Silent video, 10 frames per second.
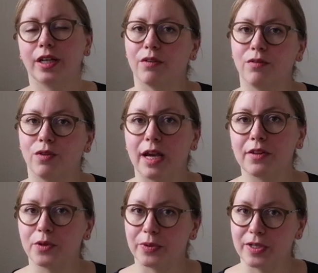for
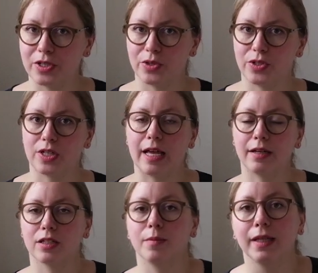other printers,
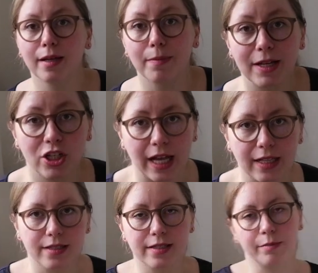and completely by
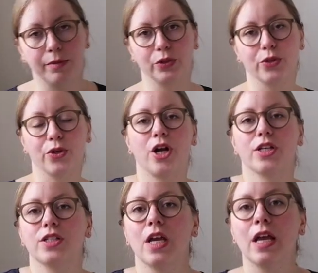chance stumbled
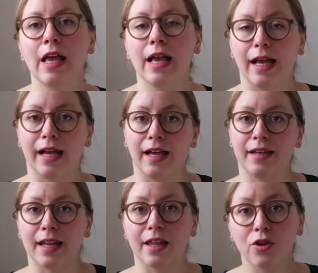across
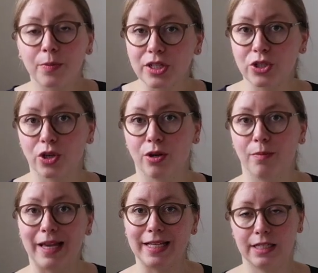another printer
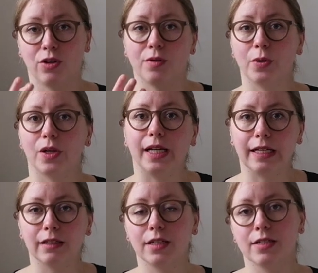based here in
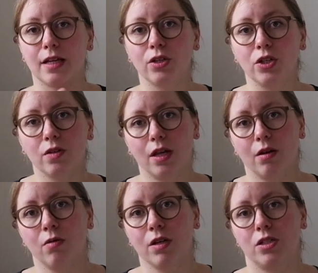Berlin, because I knew that I
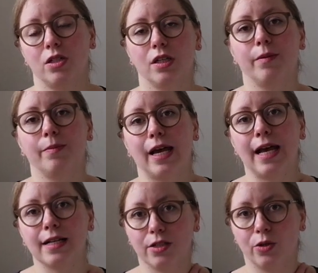wanted to keep it
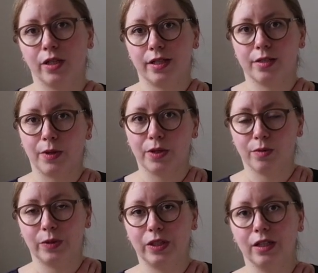as local as
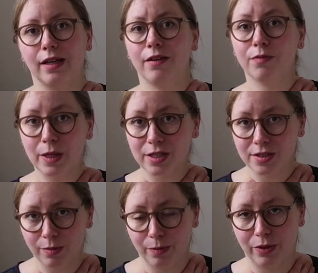possible, if
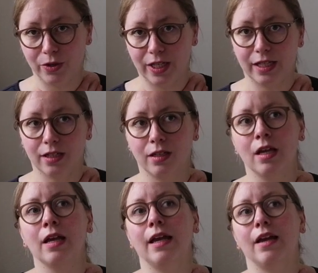possible Berlin,
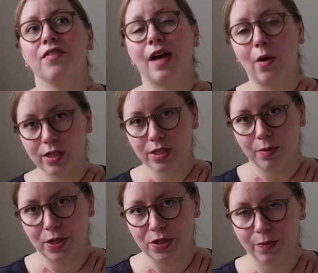if that wasn't
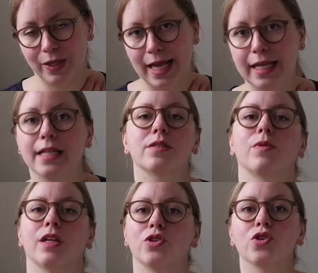possible, at least
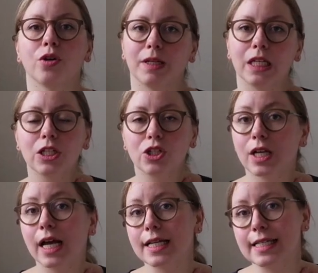within Germany, to
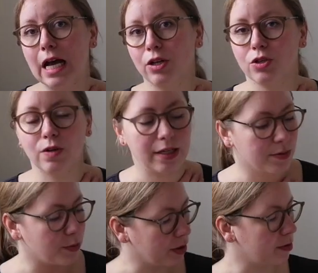cut down on
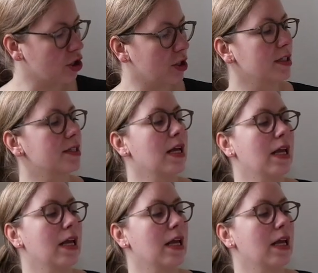transport emissions.